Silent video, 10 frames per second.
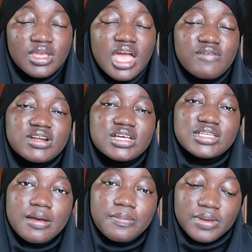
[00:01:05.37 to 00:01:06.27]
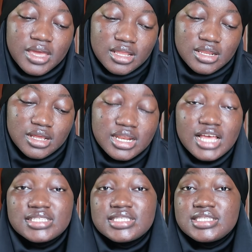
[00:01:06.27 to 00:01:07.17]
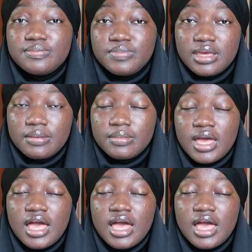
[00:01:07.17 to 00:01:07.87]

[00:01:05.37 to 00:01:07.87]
Advertiser paid, that's the CPM.